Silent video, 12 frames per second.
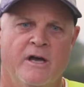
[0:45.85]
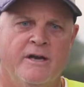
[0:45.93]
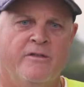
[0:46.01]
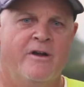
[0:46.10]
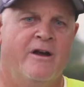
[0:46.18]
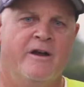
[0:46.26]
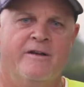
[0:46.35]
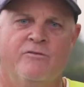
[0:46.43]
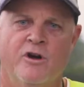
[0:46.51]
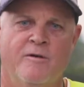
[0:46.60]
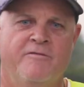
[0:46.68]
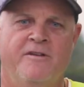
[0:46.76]
Another area I've
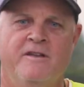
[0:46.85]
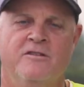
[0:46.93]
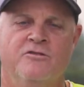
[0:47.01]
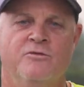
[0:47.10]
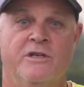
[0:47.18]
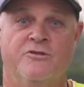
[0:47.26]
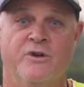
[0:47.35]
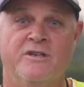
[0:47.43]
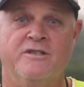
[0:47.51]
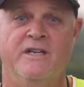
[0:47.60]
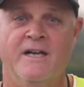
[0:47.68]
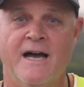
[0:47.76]
grown in my faith is really
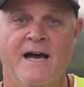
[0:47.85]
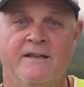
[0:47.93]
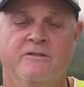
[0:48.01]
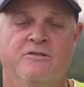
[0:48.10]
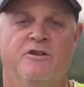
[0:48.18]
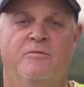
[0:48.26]
trusting God. There's